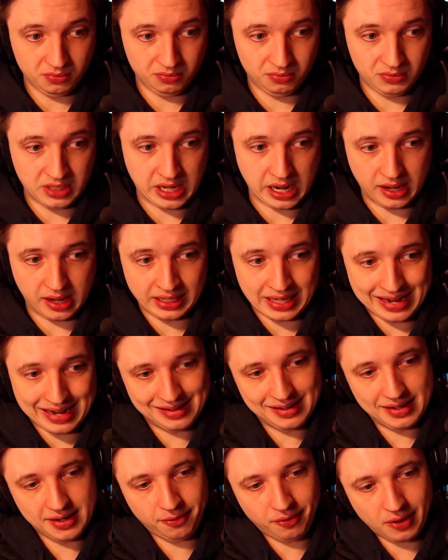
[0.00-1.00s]
yeah,
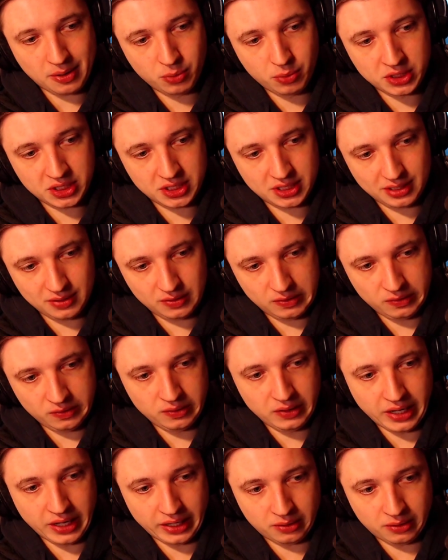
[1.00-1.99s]
again, if I would
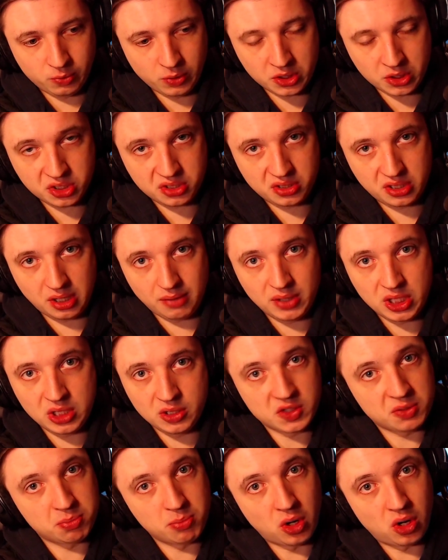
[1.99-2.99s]
like watch the
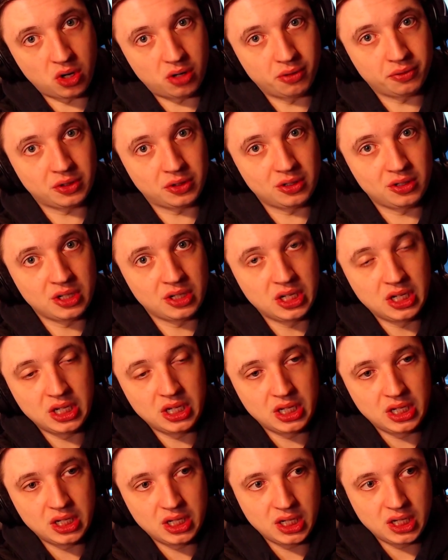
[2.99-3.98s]
videos more often
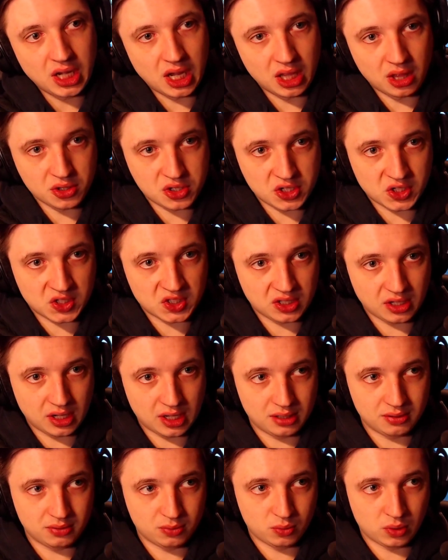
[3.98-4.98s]
and not just
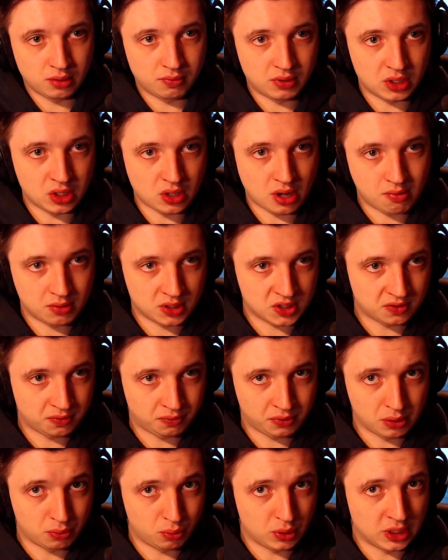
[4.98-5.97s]
one video every
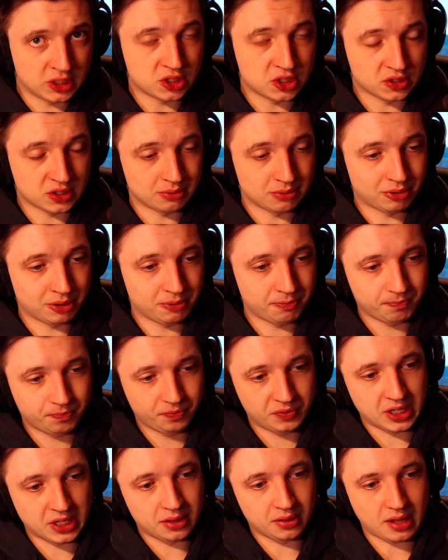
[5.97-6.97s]
few weeks or something,
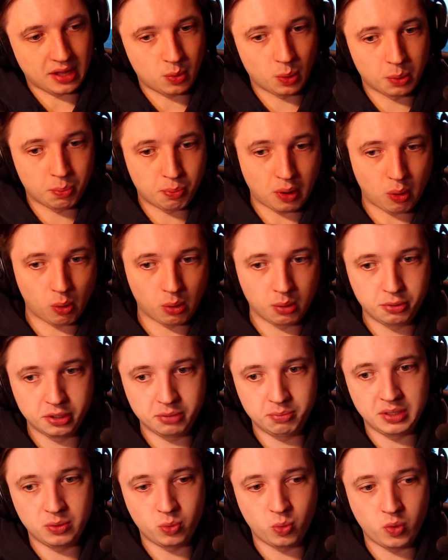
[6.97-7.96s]
then I would probably
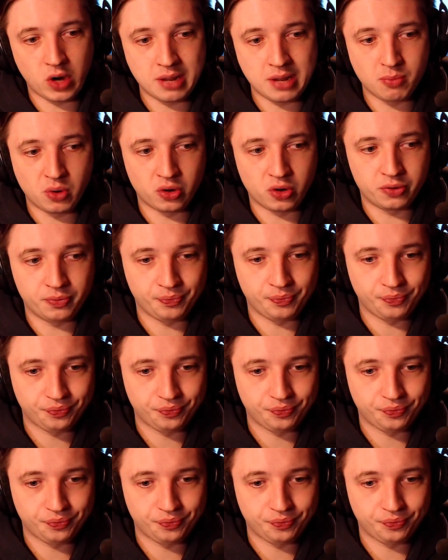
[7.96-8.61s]
be way more